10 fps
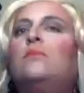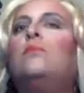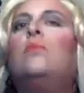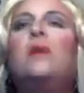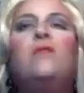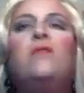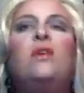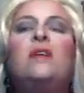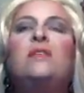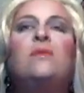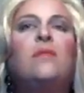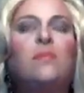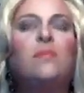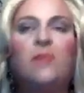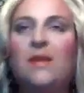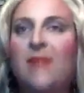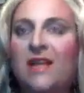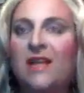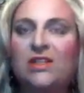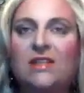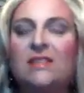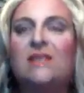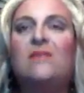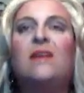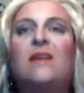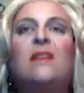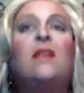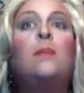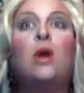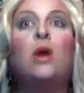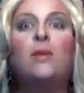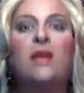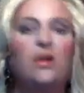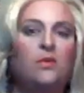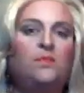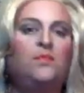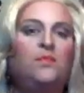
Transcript: whatever you can do, be imaginative and think barbecue.